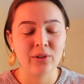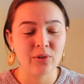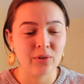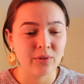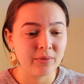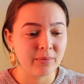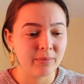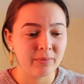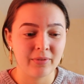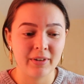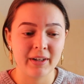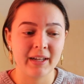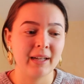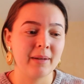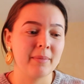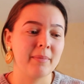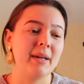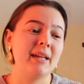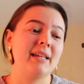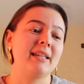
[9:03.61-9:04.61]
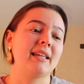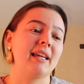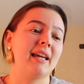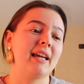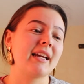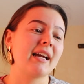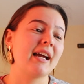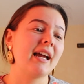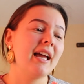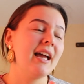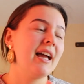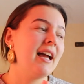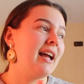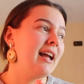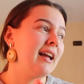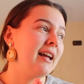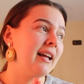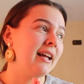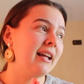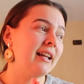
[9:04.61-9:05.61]
You're fucking amazing.
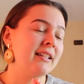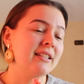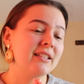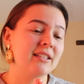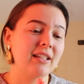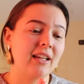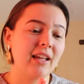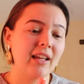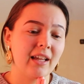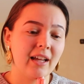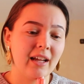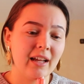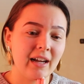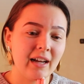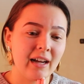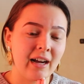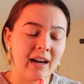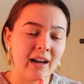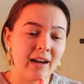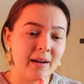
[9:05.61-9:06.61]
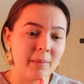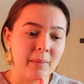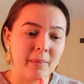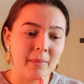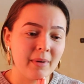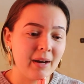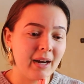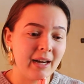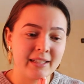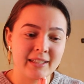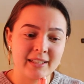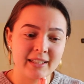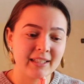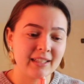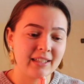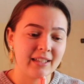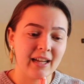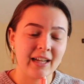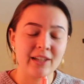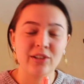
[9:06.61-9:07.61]
And
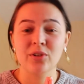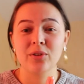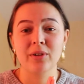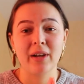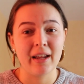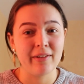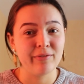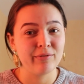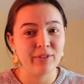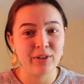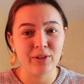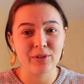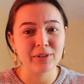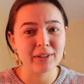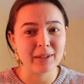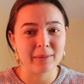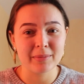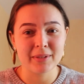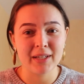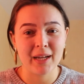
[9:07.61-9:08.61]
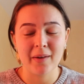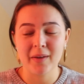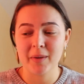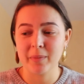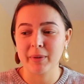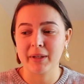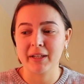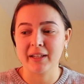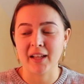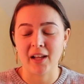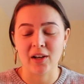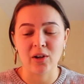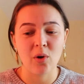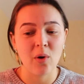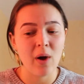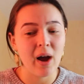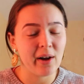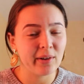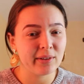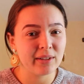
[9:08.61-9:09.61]
I don't envy you sometimes, because I know
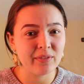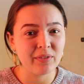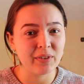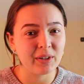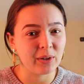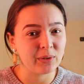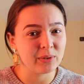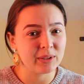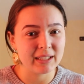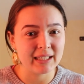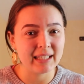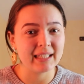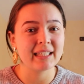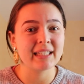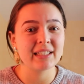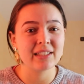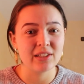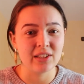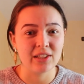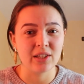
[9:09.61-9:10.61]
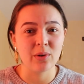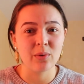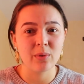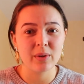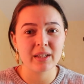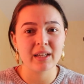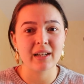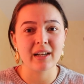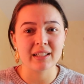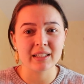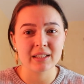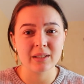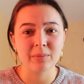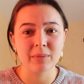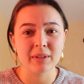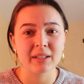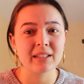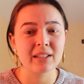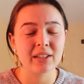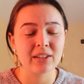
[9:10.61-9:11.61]
how difficult it is to deal with
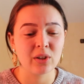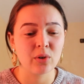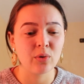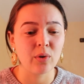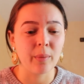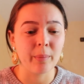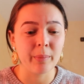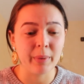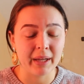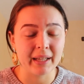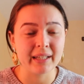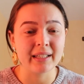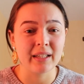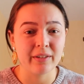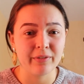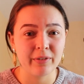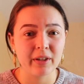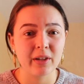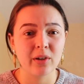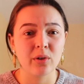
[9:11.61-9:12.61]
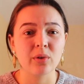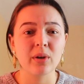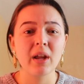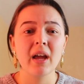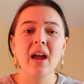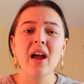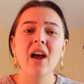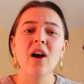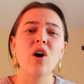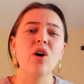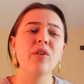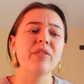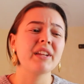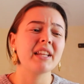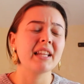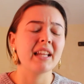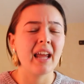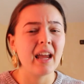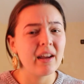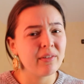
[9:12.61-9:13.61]
customers who are being difficult.
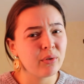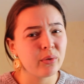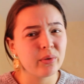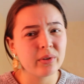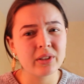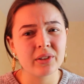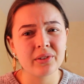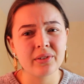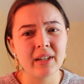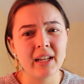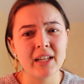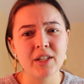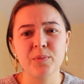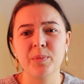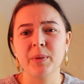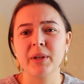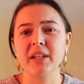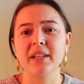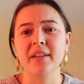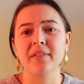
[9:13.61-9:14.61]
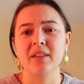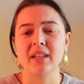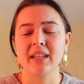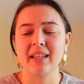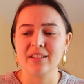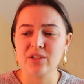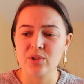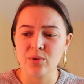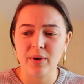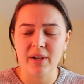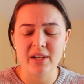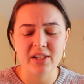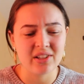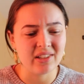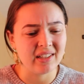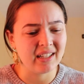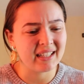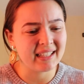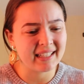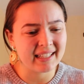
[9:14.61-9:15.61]
Obviously everyone's on edge because of the
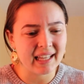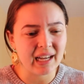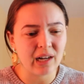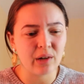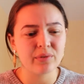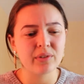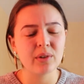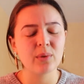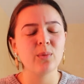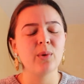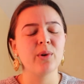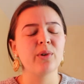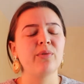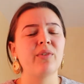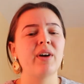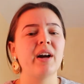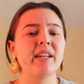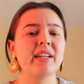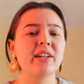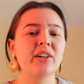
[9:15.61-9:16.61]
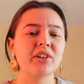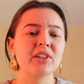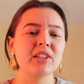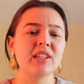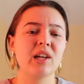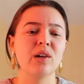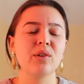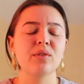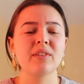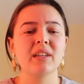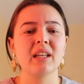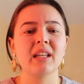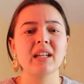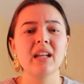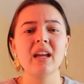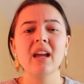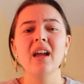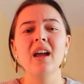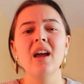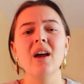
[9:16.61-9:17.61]
situation itself that we're finding ourselves in,
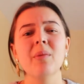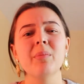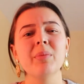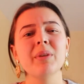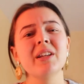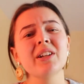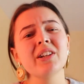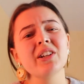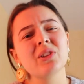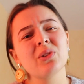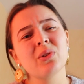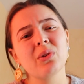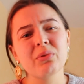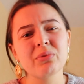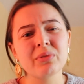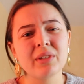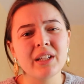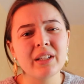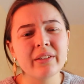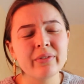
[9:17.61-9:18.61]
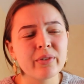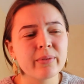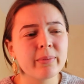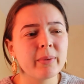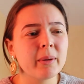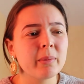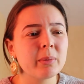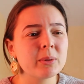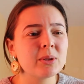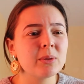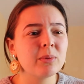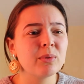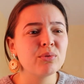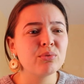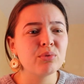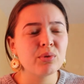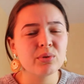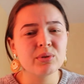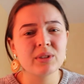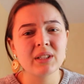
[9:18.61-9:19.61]
but there's no need for people to be
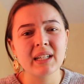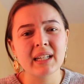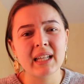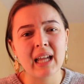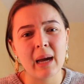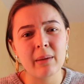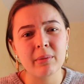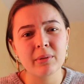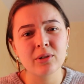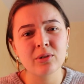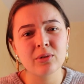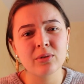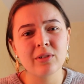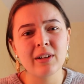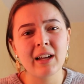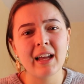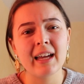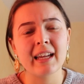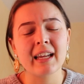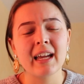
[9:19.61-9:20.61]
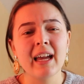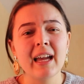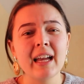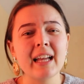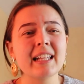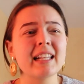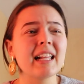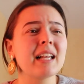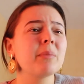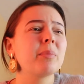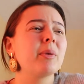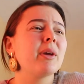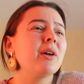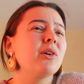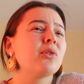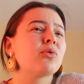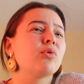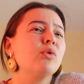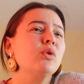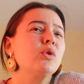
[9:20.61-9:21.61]
rude to the cabin crew. Like, it's like
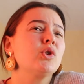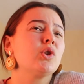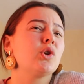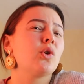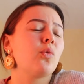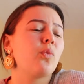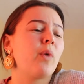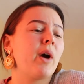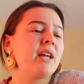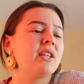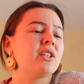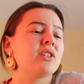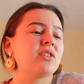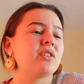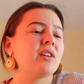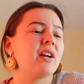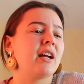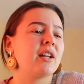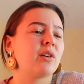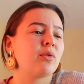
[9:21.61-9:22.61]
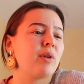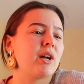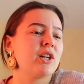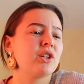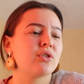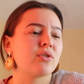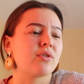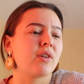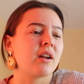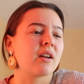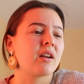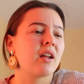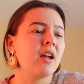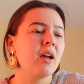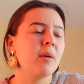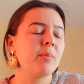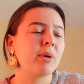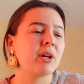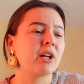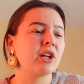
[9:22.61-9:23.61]
being rude to a waiter at a restaurant
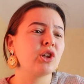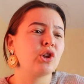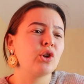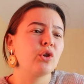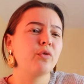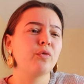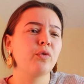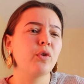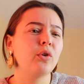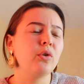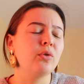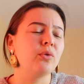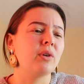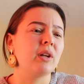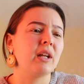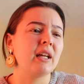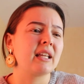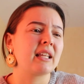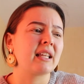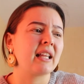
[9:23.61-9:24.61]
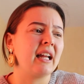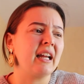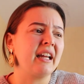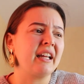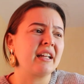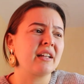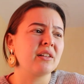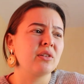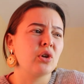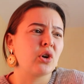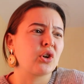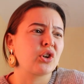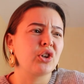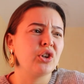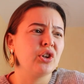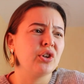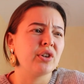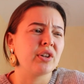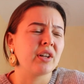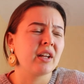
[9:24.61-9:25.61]
because your food is like not
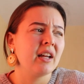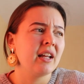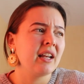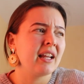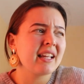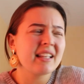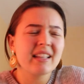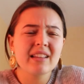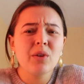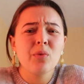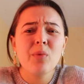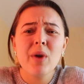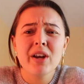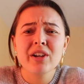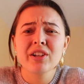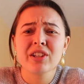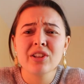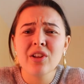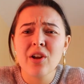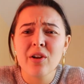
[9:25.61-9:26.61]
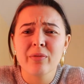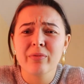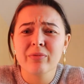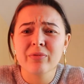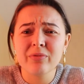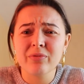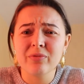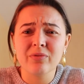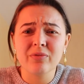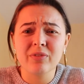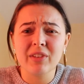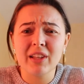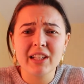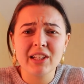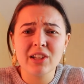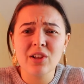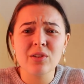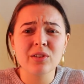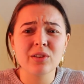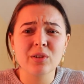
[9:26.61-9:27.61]
good. Like, the waiter's not,
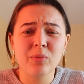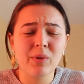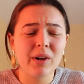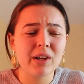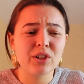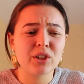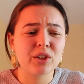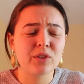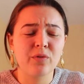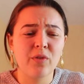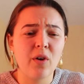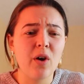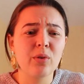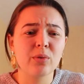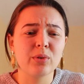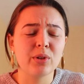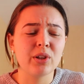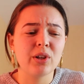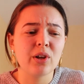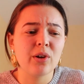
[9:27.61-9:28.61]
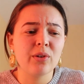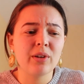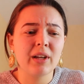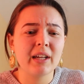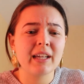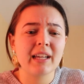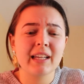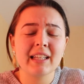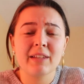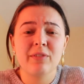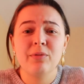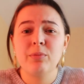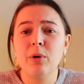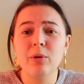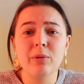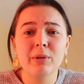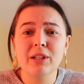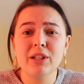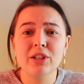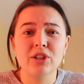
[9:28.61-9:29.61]
it's not the waiter's fault, you know, like, it's
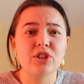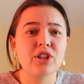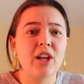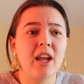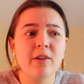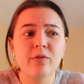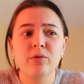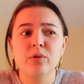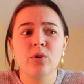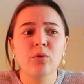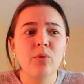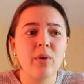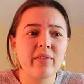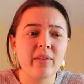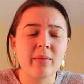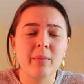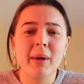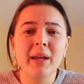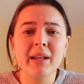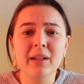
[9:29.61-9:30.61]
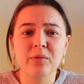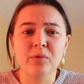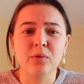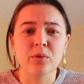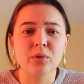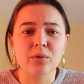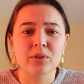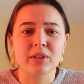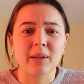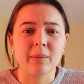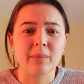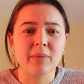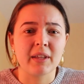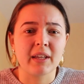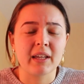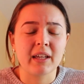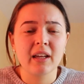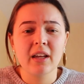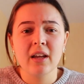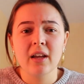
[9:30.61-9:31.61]
probably the chef or whoever made the food or
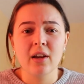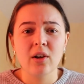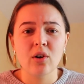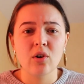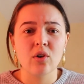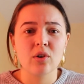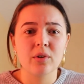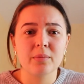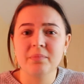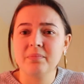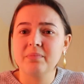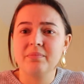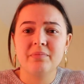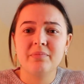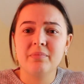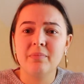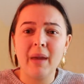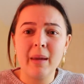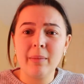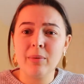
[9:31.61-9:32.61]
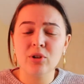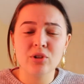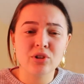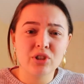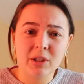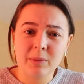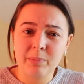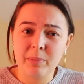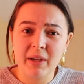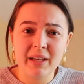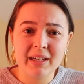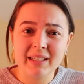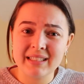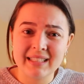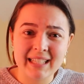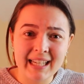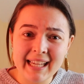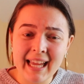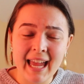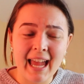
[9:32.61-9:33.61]
something. Or maybe you're just being a
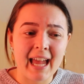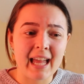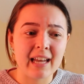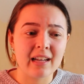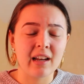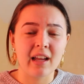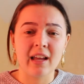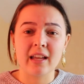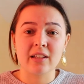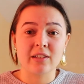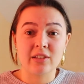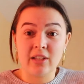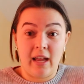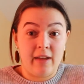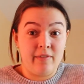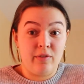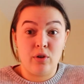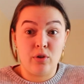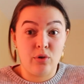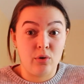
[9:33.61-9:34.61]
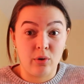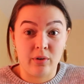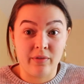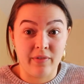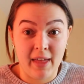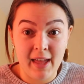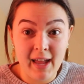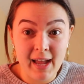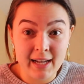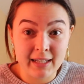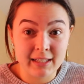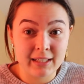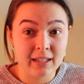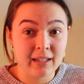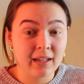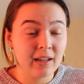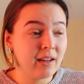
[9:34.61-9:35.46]
dickhead. Like, have you thought of that?